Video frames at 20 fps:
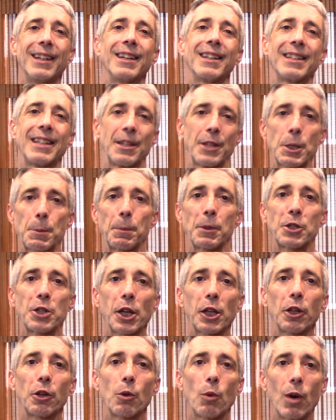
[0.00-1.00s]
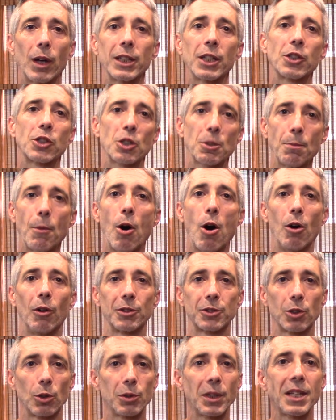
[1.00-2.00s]
Now this particular one is small,
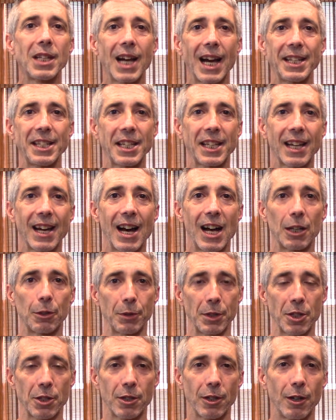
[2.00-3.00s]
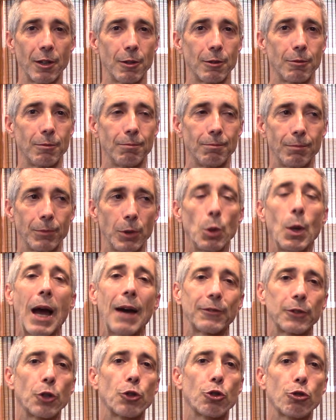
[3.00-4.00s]
it's only ninety calories, so you have
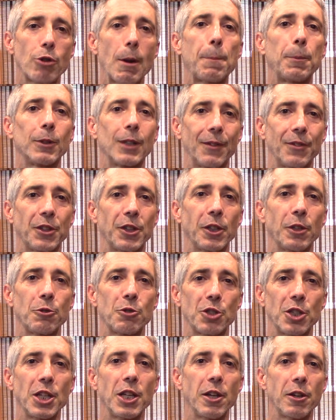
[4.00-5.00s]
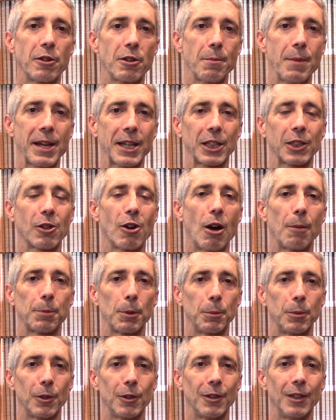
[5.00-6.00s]
to triple everything you see here to make it
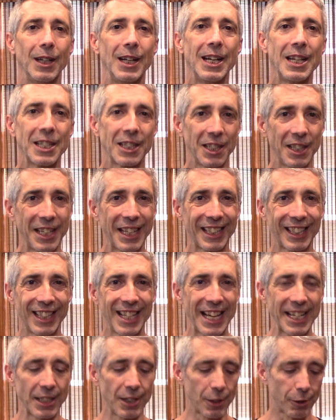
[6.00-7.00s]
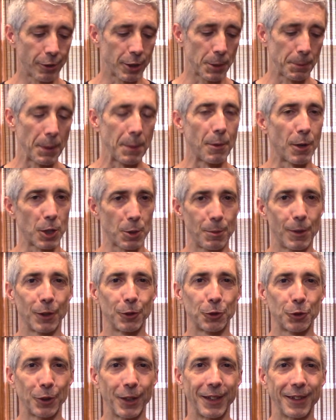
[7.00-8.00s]
comparable to the Enlightened Crispy Marshmallow
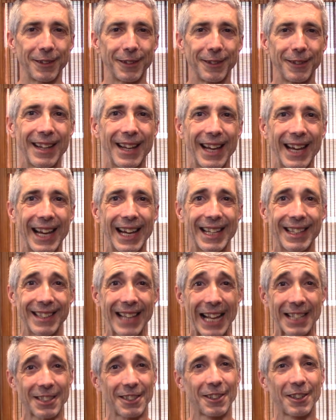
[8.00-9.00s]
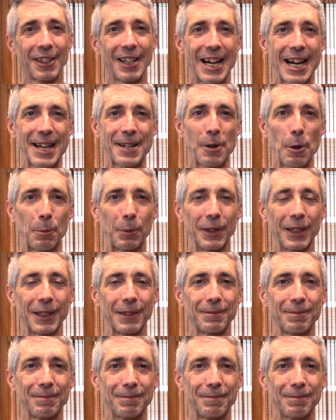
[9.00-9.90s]
treat. And that's a little eye-opening,